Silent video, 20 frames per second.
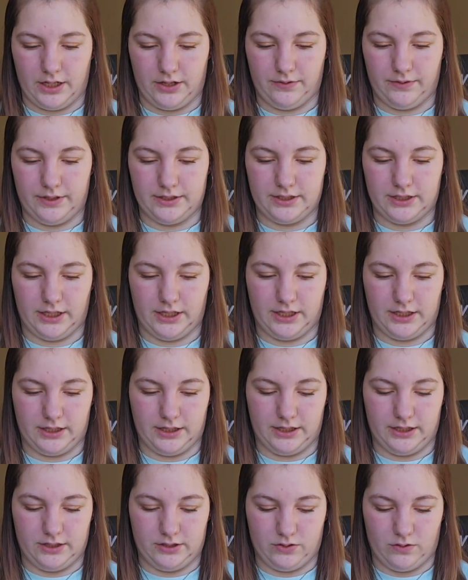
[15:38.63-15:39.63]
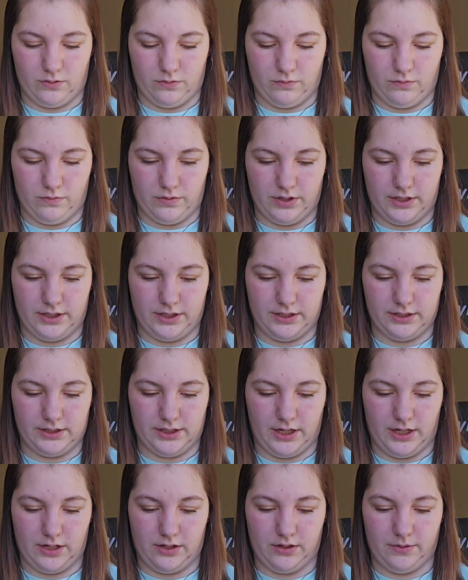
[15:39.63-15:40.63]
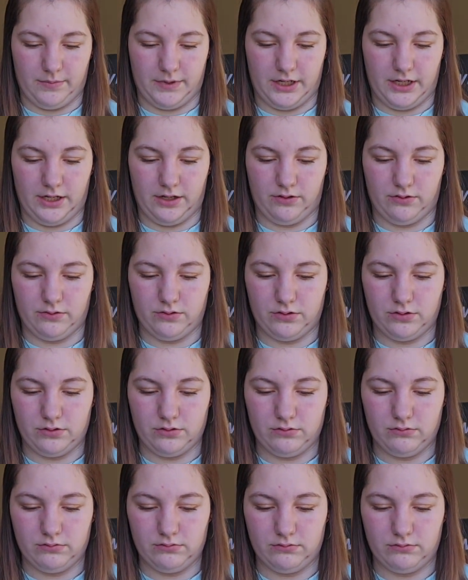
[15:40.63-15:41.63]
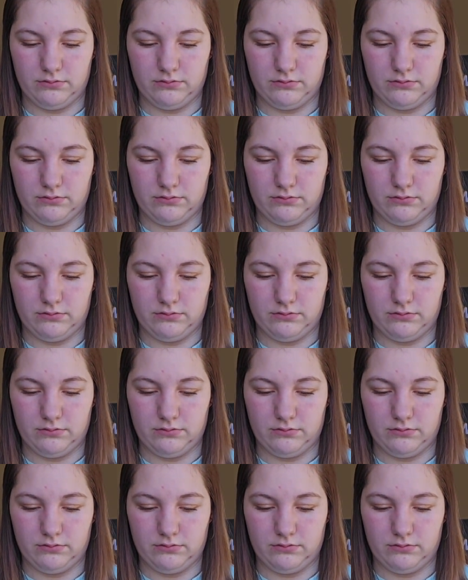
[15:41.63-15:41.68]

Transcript: I always like at least one design on my nails.